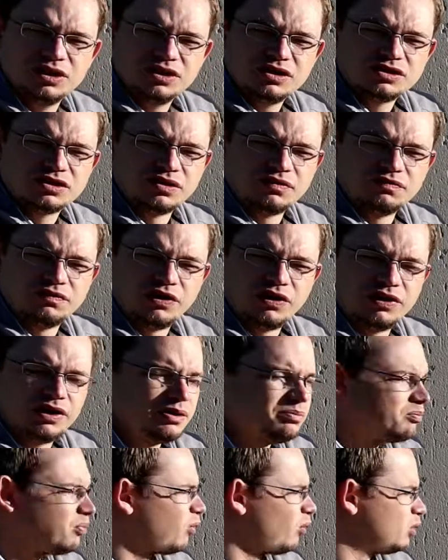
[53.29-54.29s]
So very
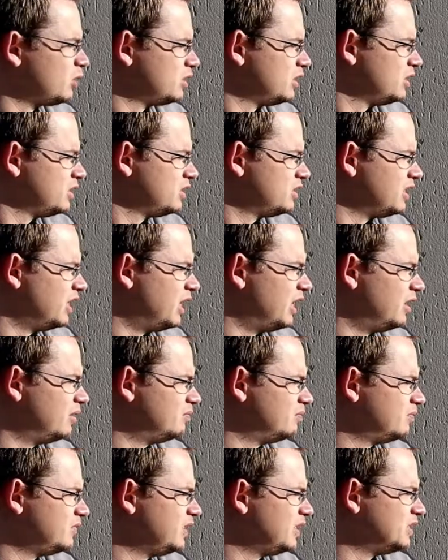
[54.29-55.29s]
important
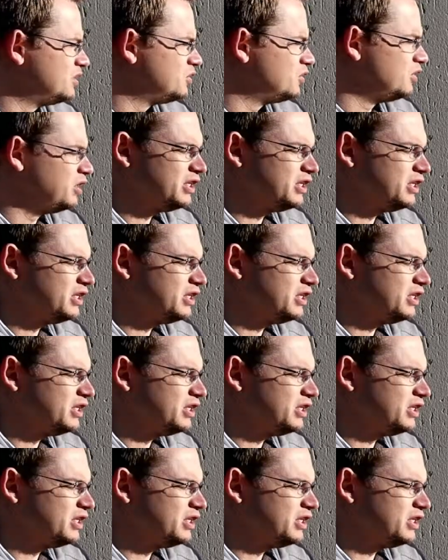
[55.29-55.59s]
is you